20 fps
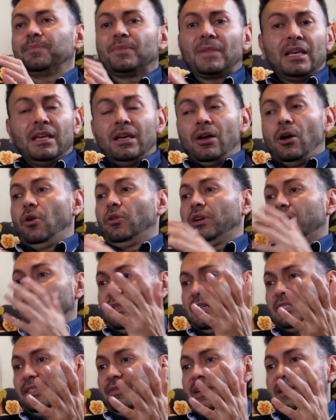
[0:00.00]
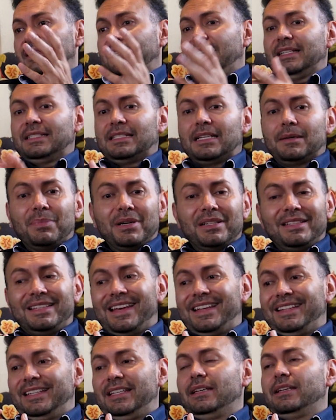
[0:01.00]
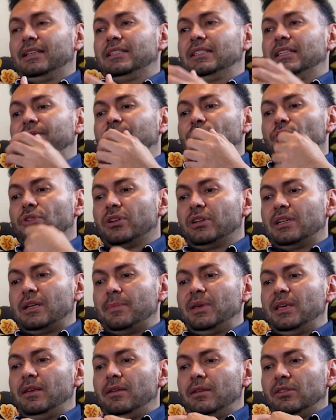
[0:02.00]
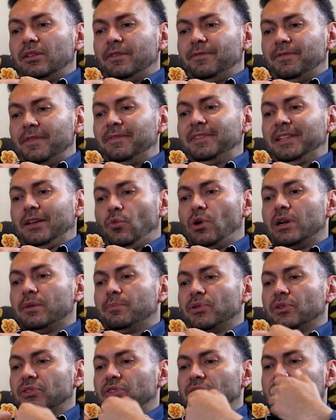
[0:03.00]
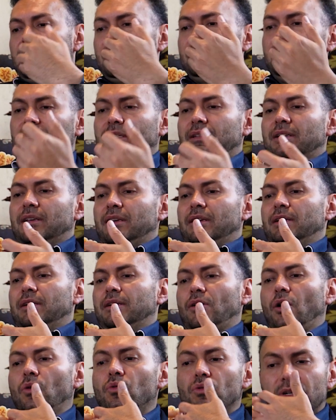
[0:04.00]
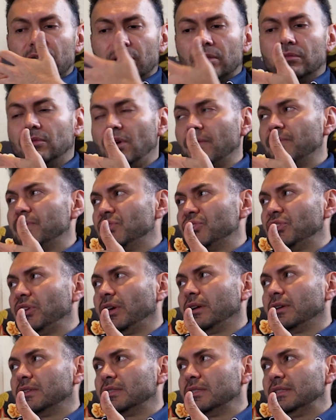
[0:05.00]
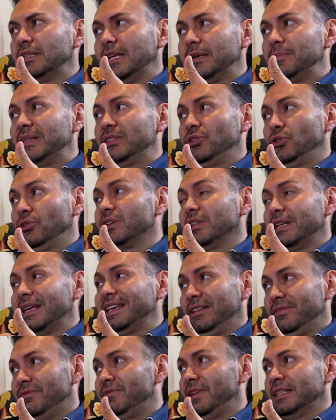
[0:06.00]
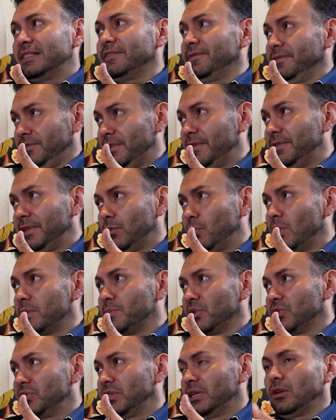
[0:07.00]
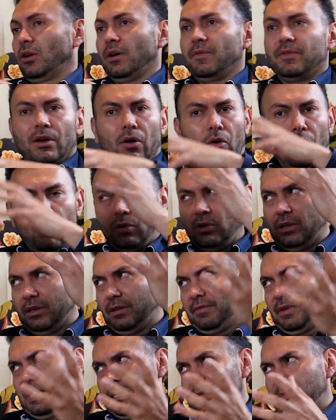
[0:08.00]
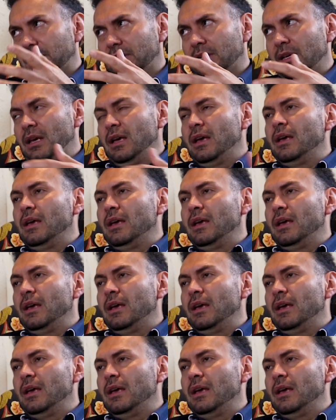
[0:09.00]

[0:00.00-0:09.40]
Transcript: Right. Okay, that's fantastic, but the idea is if you're going to be a 51% owner of the shares, that means you're going to invest 51% of the whole investment.